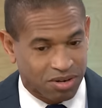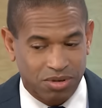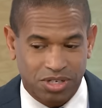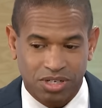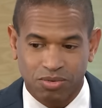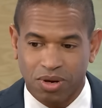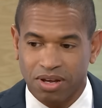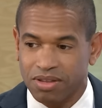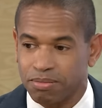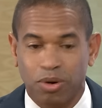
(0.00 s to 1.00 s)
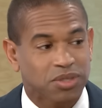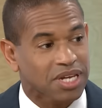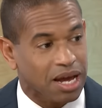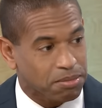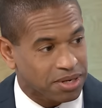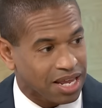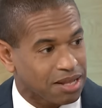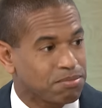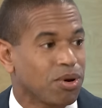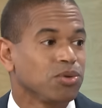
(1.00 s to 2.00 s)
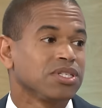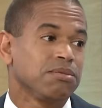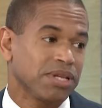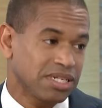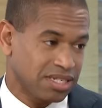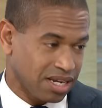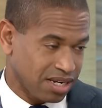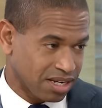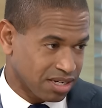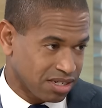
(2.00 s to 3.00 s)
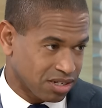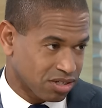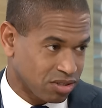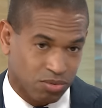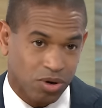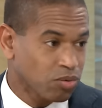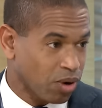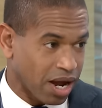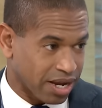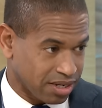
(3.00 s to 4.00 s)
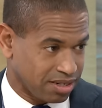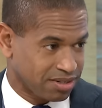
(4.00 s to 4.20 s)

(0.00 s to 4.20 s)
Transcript: which is one of the most common and most debilitating conditions worldwide.